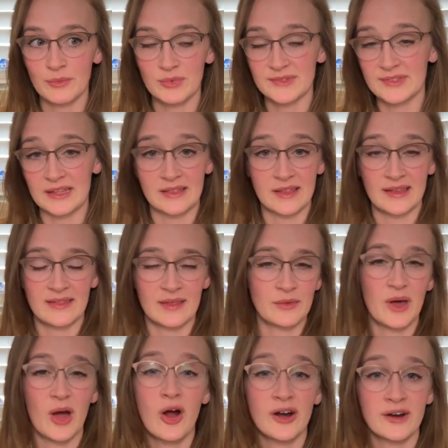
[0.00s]
Was like
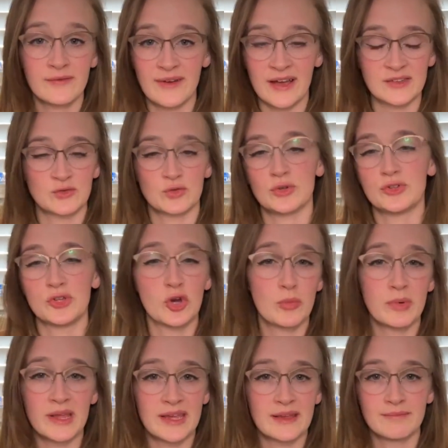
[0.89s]
the hard fast rule.
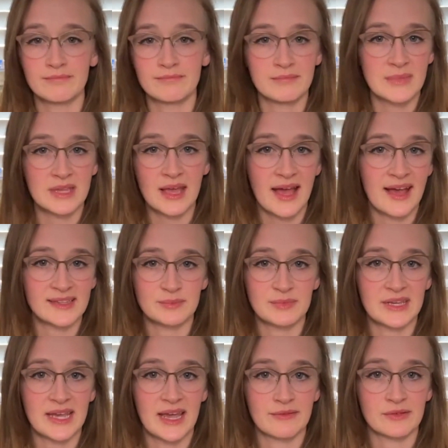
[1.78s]
Nobody has
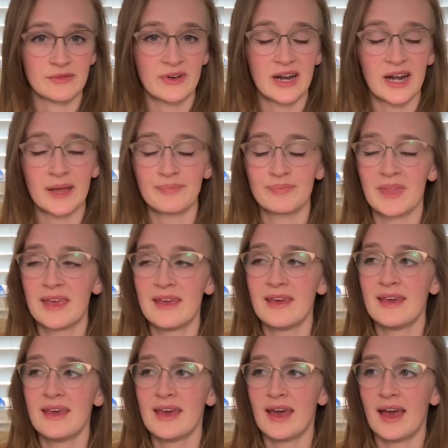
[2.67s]
meat every Friday.
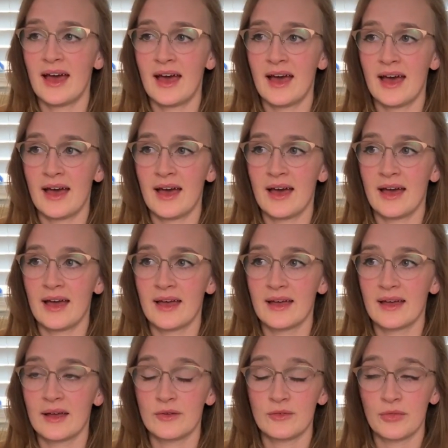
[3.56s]

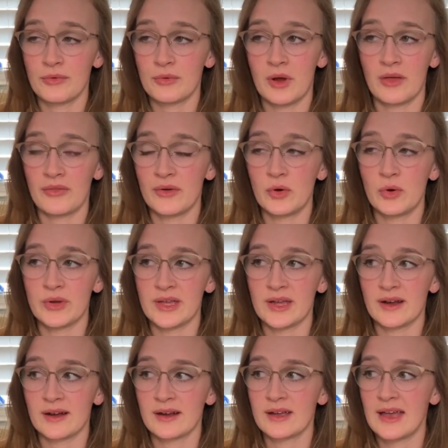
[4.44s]
throughout the whole
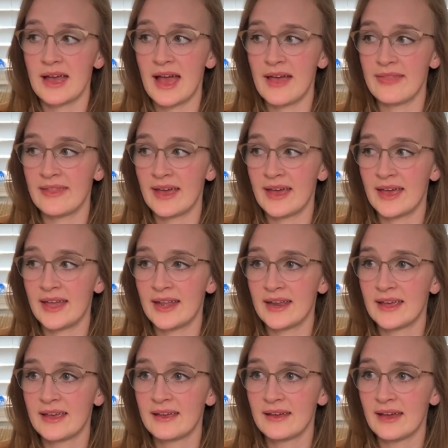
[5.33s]
year. And
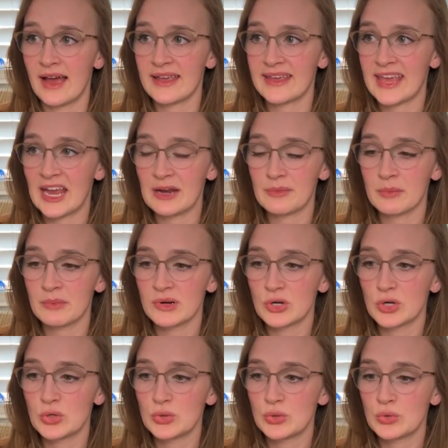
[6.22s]
then I can't
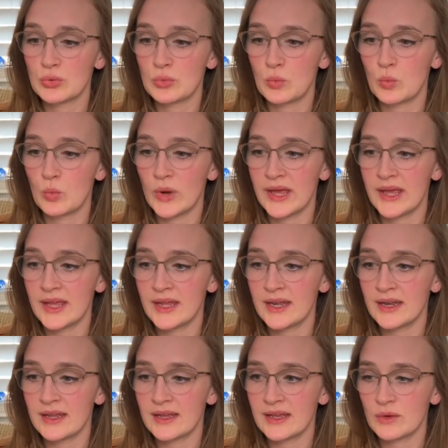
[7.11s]
remember
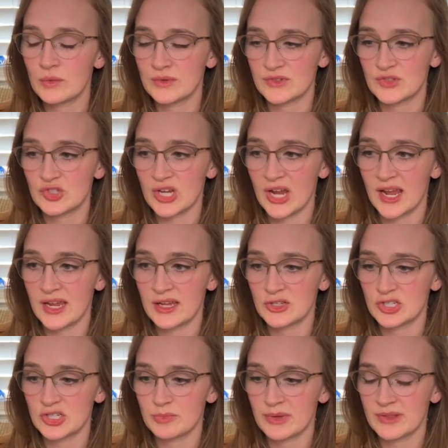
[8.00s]
when it was
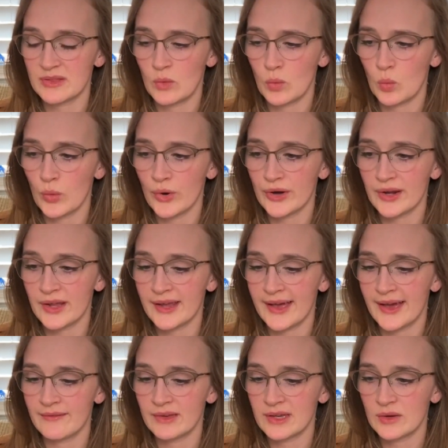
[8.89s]
changed, but the
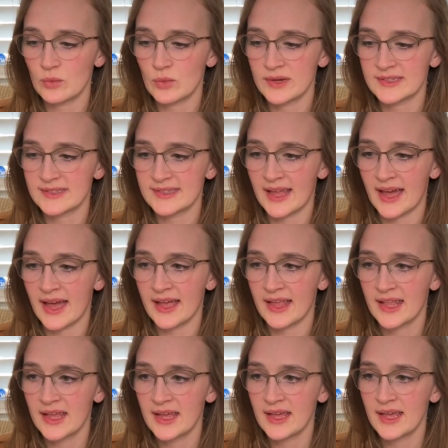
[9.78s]
wording of it was
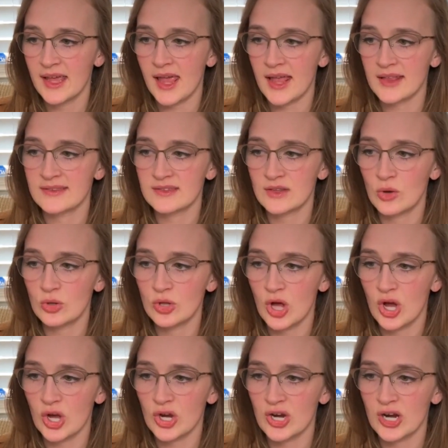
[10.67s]
that it's no
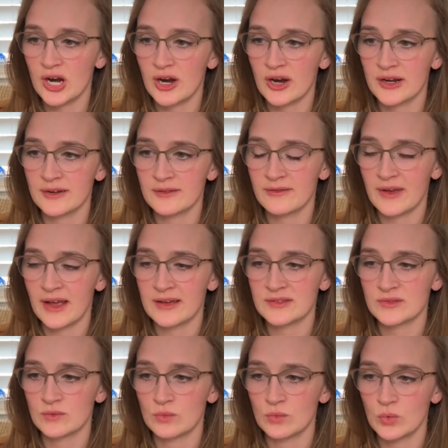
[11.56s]
longer a hard and
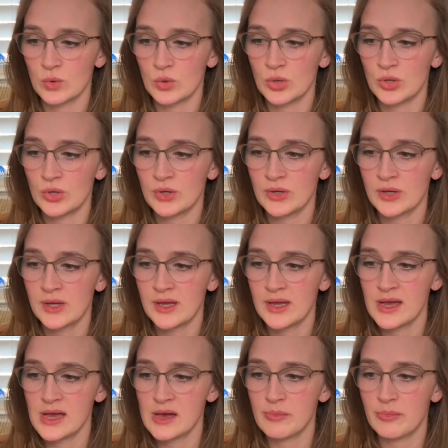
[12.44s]
fast rule,
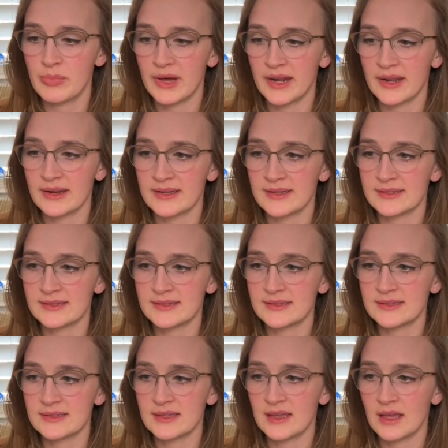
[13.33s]
but it
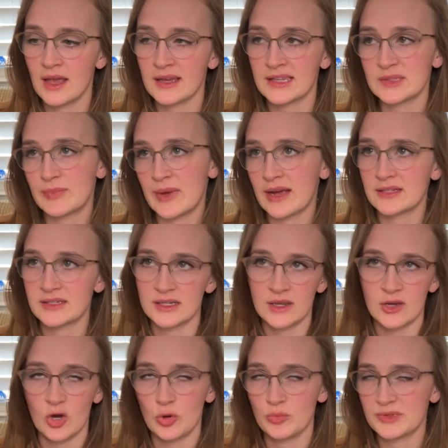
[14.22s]
is
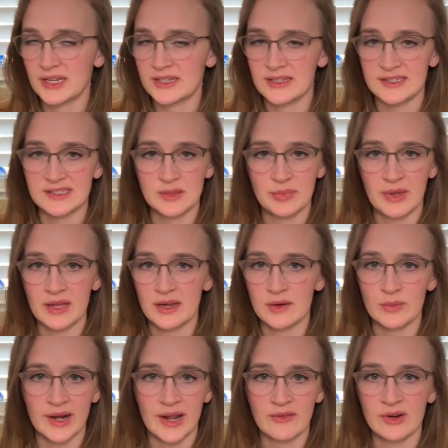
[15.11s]
expected, hoped,
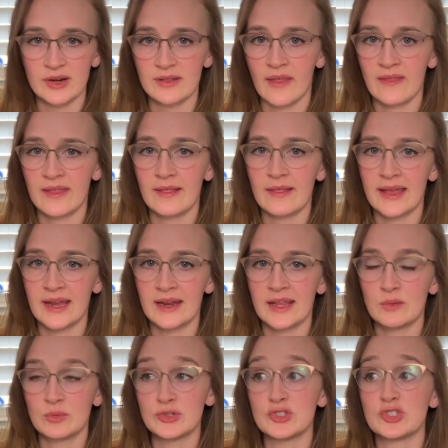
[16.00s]
anticipated, whatever, that the
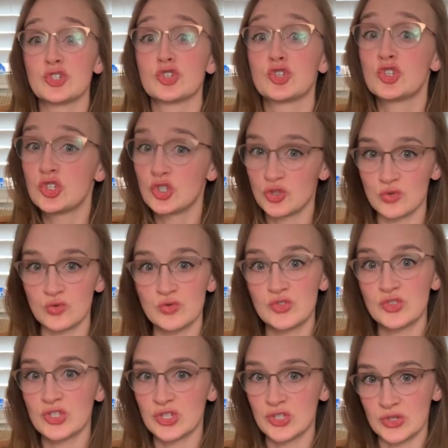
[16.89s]
laity will still
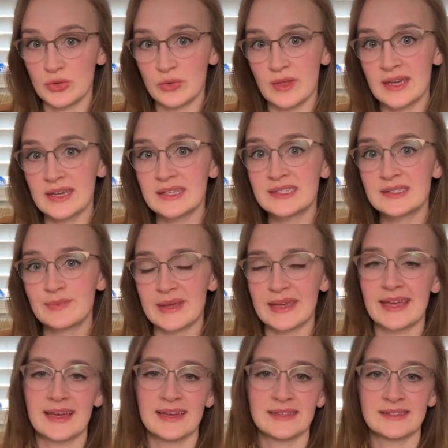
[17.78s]
choose to do this
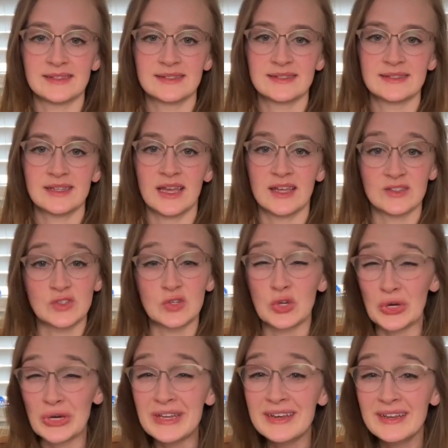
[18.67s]
because it's
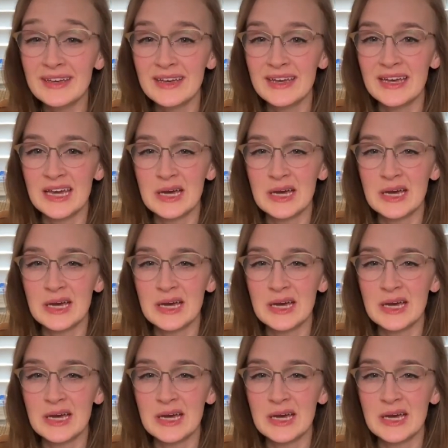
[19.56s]
good.